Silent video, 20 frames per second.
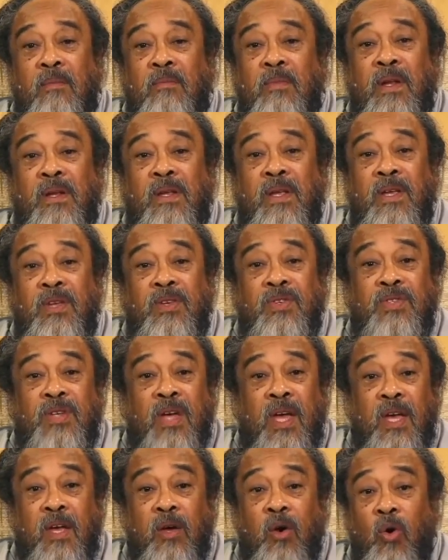But he's
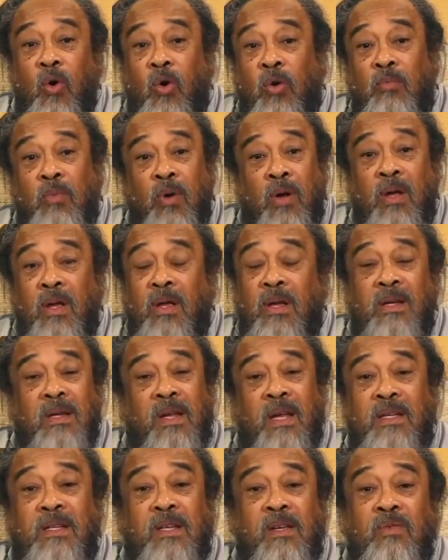saying, whole book,
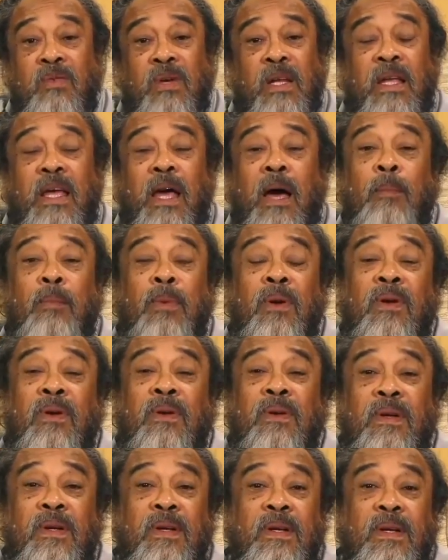nothing really happened.